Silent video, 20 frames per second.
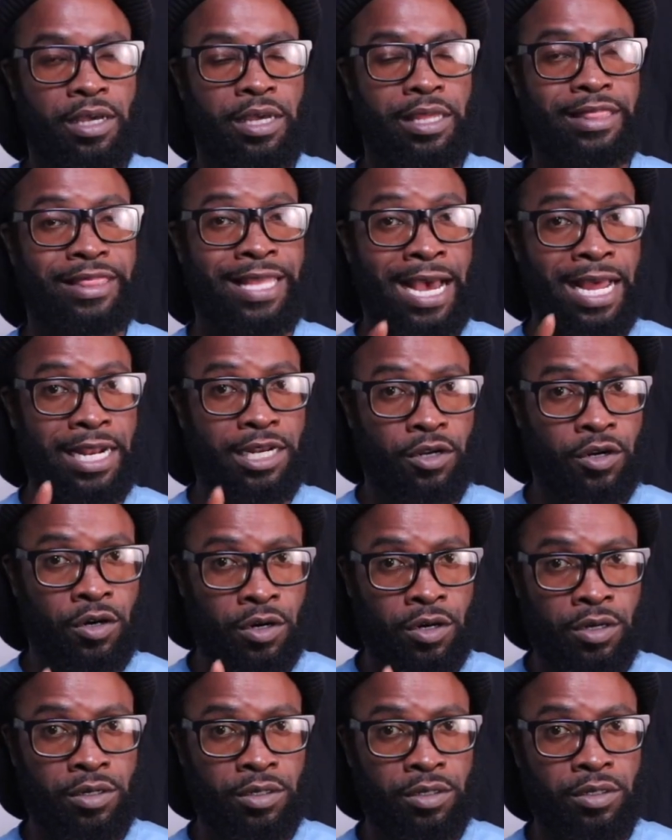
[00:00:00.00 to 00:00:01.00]
That
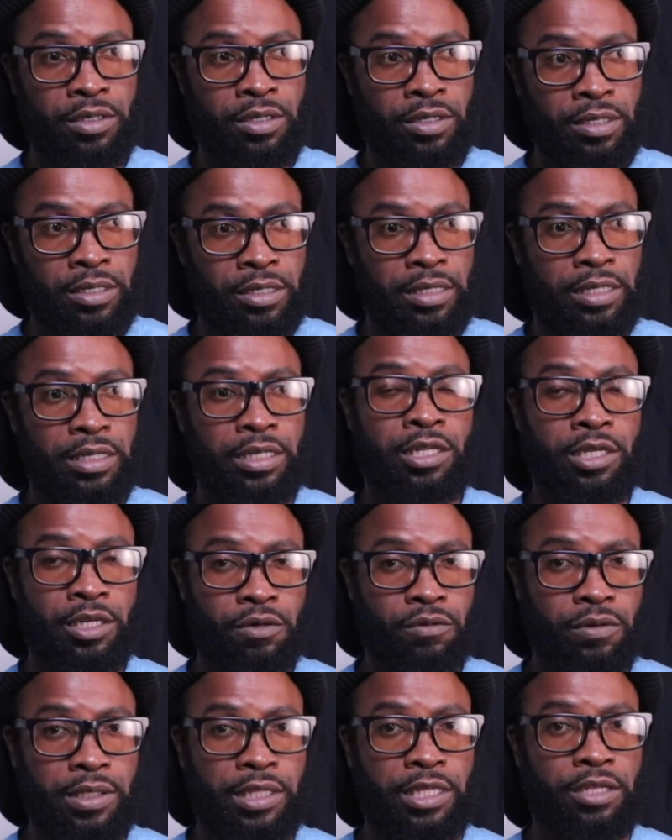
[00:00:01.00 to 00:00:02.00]
girl
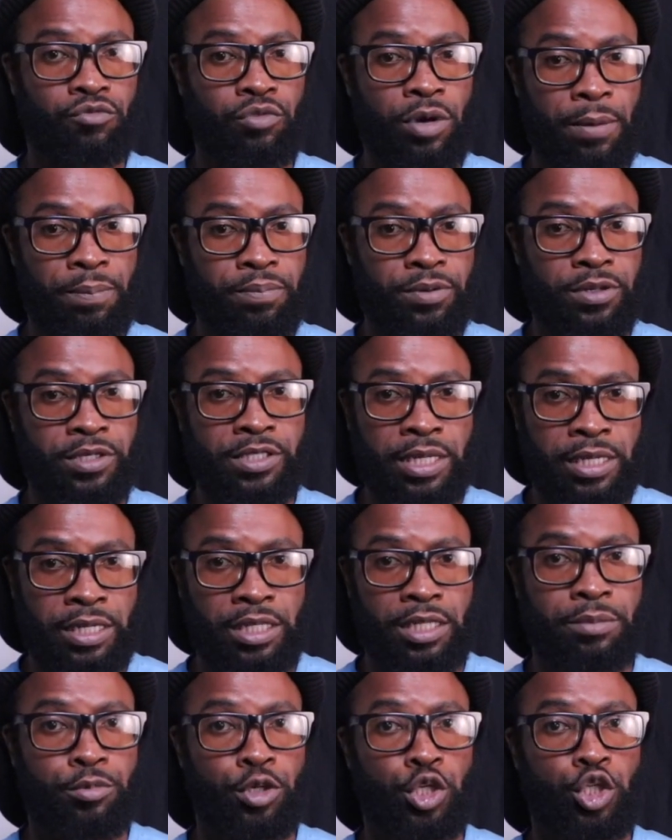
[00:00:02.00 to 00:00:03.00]
literally
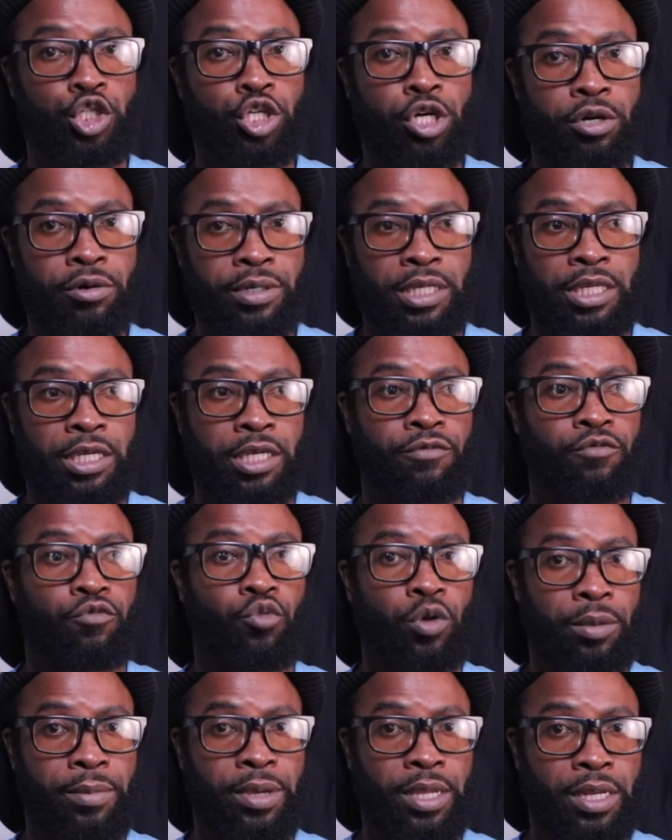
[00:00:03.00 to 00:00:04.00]
represent the majority of
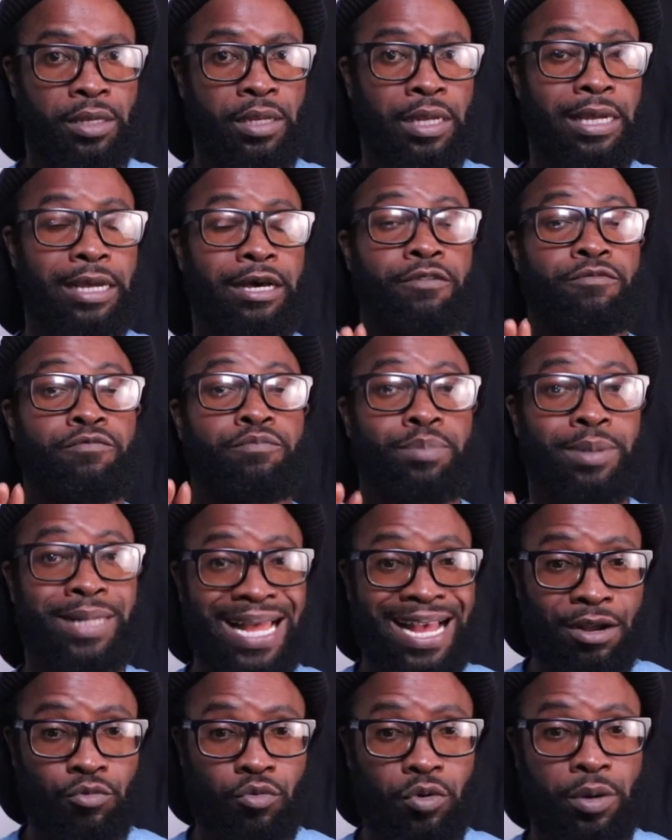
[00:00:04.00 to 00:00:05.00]
women, of
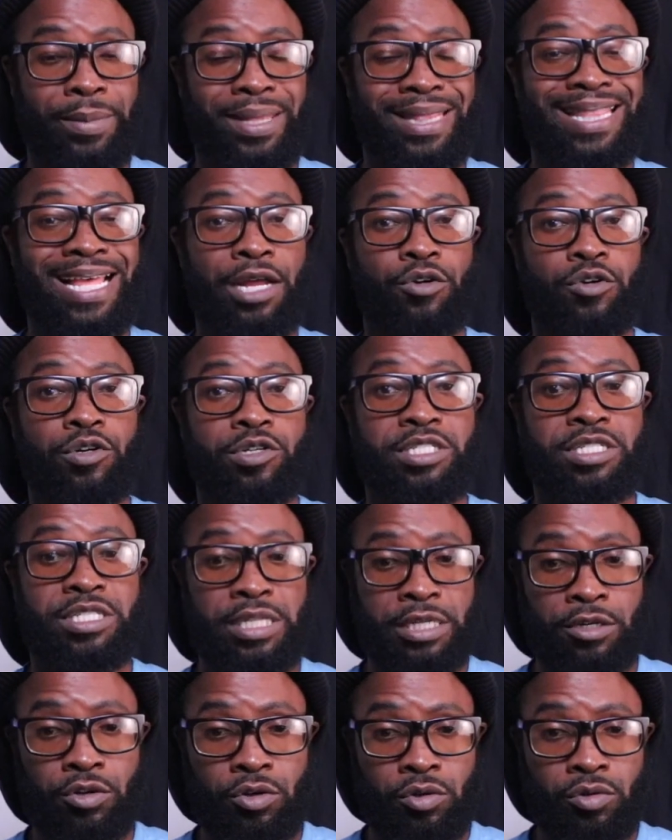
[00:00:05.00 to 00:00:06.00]
black women that are
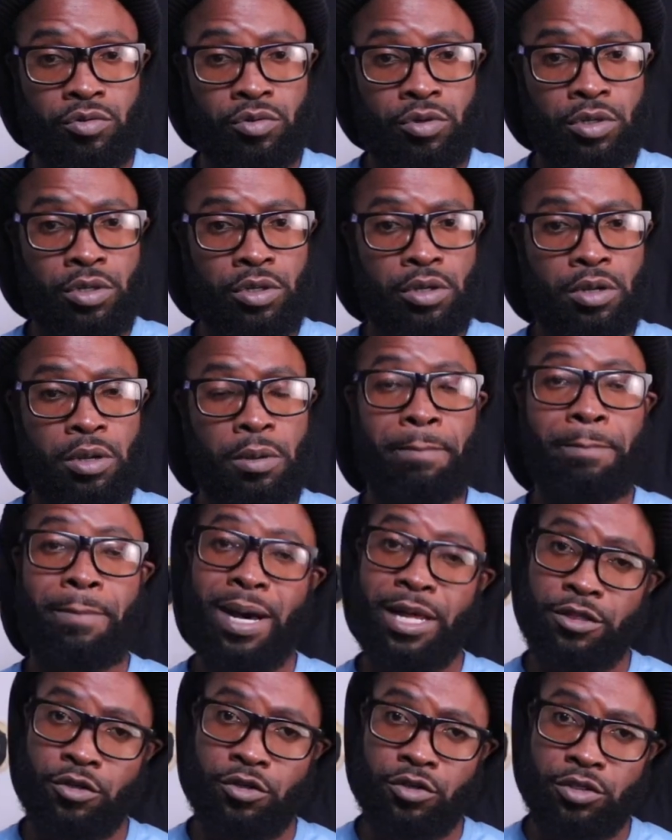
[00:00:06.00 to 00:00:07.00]
single
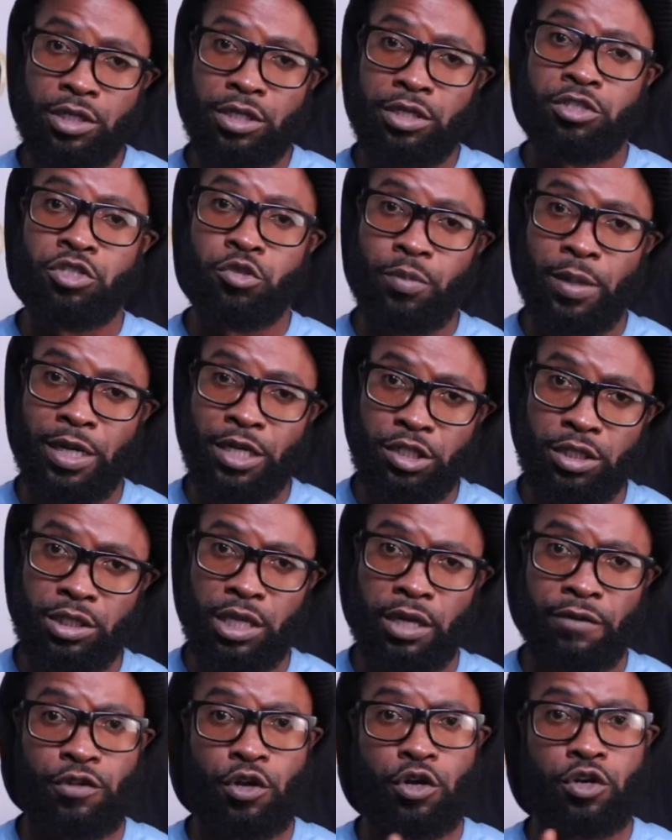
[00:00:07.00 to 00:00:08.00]
mothers,
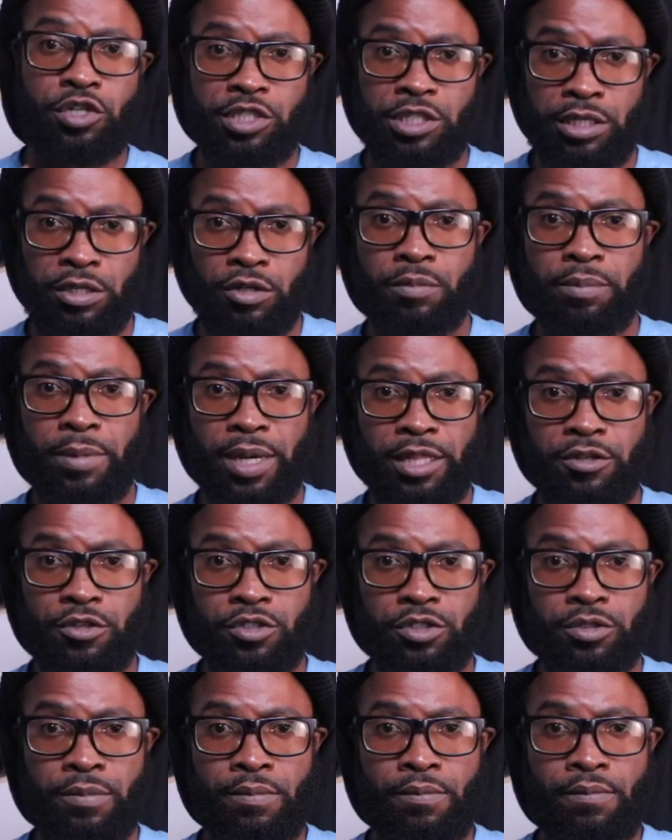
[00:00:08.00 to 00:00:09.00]
especially if they're single
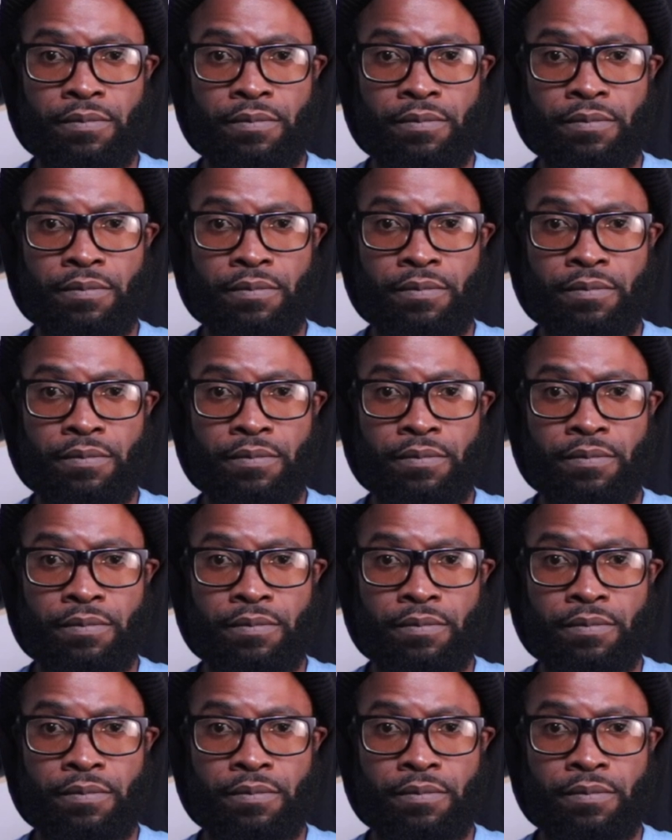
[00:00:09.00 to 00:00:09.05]
mothers.